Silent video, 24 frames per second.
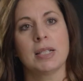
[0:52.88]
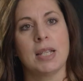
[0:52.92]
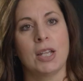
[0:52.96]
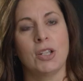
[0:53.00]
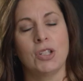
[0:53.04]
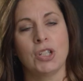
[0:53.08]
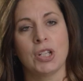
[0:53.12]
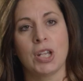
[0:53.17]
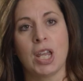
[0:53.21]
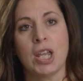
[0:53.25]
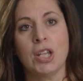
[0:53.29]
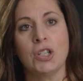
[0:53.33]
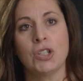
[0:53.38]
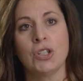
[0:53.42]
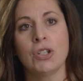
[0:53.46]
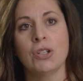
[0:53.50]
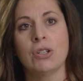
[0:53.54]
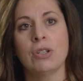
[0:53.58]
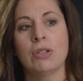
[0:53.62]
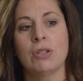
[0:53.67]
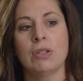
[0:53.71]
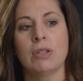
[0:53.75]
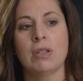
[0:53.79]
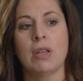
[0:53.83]

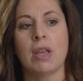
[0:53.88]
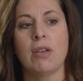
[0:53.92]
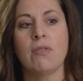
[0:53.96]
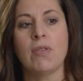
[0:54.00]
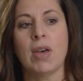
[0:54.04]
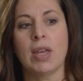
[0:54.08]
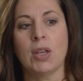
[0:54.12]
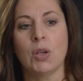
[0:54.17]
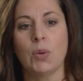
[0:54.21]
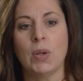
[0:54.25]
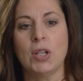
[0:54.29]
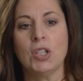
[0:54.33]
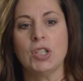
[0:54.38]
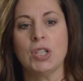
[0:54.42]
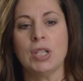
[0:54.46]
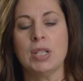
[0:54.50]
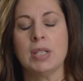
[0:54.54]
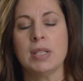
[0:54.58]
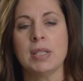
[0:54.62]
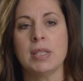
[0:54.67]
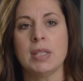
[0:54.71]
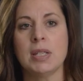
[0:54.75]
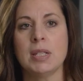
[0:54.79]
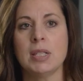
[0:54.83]
educational
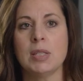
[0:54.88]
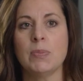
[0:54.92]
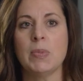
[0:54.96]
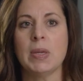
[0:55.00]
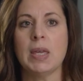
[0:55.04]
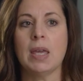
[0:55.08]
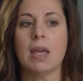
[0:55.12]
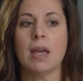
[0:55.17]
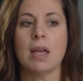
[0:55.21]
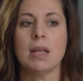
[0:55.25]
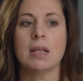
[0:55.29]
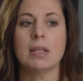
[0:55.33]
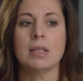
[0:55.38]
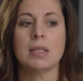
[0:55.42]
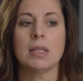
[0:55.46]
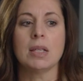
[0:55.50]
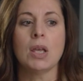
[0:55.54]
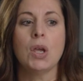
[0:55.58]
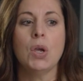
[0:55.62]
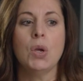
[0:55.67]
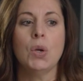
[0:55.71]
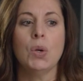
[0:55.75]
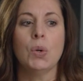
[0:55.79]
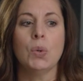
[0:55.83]
evaluations is because
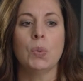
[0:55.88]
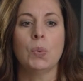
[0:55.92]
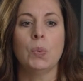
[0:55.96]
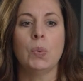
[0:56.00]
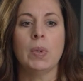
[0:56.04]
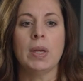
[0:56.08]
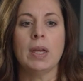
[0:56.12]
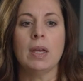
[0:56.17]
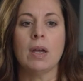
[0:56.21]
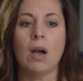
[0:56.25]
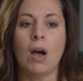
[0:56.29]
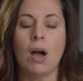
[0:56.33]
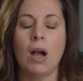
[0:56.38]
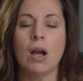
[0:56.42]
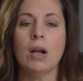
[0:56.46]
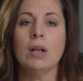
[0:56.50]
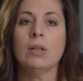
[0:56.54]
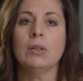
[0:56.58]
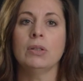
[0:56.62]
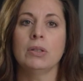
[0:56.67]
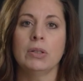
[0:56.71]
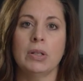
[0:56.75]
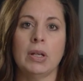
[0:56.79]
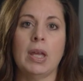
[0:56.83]
we
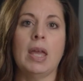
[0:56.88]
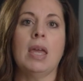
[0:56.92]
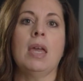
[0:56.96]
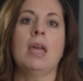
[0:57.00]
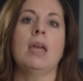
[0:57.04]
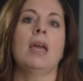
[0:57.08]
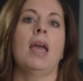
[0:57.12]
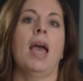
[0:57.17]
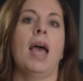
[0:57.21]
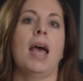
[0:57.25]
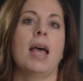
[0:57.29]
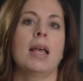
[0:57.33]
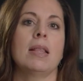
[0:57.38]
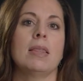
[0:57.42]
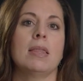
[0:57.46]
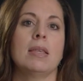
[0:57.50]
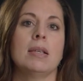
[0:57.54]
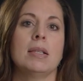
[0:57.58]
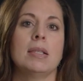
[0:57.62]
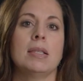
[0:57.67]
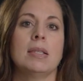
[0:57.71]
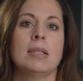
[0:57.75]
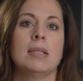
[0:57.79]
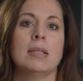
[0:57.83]
are looking at
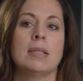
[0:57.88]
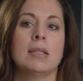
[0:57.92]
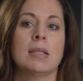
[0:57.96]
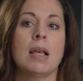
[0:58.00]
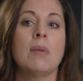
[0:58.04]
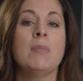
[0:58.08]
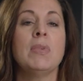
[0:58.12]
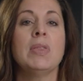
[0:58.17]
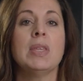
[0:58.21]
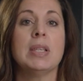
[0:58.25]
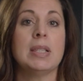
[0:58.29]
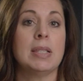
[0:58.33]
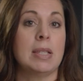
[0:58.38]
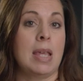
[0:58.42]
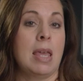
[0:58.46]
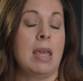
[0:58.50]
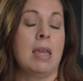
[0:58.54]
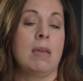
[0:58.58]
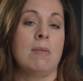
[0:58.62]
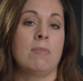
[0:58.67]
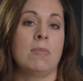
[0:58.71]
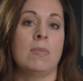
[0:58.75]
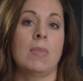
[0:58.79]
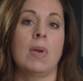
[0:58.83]
some of the
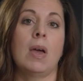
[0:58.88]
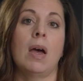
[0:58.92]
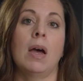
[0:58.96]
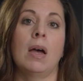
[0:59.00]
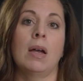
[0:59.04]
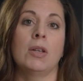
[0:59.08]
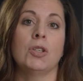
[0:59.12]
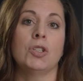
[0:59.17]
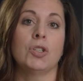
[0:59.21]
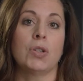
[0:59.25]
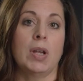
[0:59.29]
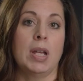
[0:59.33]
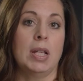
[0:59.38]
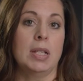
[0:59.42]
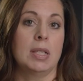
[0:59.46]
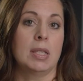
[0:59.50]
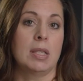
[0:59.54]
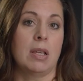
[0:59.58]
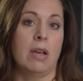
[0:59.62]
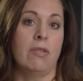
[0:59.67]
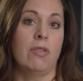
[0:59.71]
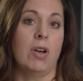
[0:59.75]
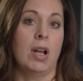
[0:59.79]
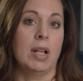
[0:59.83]
same
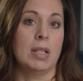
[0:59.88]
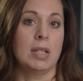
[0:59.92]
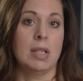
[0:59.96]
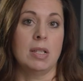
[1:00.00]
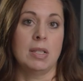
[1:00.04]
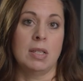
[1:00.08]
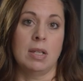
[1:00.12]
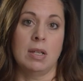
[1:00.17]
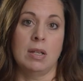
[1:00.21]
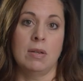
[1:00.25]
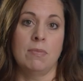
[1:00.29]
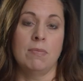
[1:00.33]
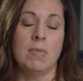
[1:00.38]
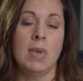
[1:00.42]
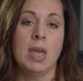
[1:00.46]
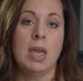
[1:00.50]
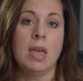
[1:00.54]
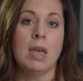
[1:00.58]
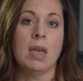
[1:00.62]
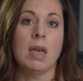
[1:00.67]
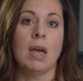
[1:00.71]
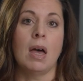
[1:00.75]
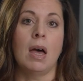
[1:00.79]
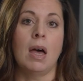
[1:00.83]
traits of autism
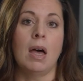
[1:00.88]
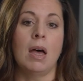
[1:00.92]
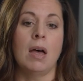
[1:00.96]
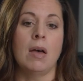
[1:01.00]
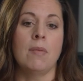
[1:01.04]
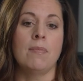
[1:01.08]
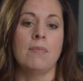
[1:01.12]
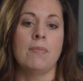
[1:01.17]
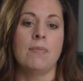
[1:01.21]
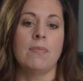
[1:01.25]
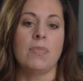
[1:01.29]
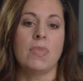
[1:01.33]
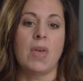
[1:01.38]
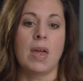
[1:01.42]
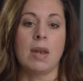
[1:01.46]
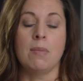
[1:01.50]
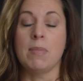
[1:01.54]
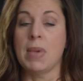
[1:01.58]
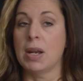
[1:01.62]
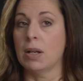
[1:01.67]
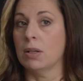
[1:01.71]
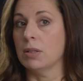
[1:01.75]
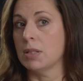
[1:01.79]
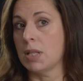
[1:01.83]
that a
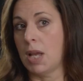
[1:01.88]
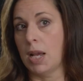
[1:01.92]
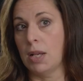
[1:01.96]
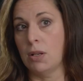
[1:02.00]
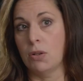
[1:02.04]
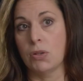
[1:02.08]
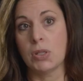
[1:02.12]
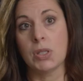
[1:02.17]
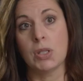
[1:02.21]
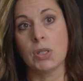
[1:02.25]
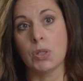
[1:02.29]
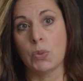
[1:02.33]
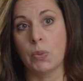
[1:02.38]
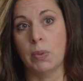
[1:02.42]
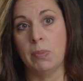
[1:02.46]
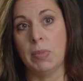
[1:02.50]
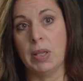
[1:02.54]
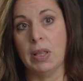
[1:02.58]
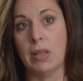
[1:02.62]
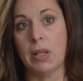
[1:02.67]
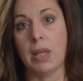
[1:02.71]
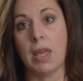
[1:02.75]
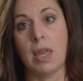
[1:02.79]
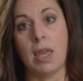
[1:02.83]
medical diagnosis would
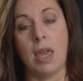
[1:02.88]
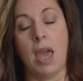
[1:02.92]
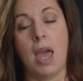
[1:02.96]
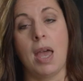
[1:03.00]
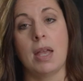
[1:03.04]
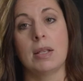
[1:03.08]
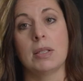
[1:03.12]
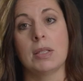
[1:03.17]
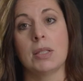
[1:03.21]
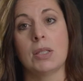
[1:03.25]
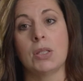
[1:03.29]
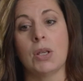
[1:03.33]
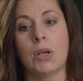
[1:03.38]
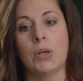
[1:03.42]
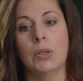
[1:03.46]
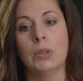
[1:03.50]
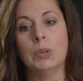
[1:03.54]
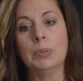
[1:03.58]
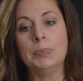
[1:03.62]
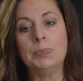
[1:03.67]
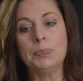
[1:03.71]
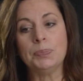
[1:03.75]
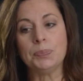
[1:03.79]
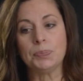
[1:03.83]
be looking at.
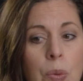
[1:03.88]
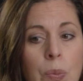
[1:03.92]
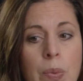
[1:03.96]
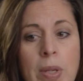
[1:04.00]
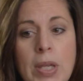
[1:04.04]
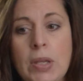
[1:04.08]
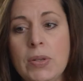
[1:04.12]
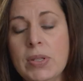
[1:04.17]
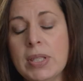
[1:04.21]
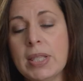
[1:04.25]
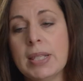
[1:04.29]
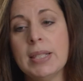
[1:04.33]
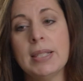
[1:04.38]
So we use the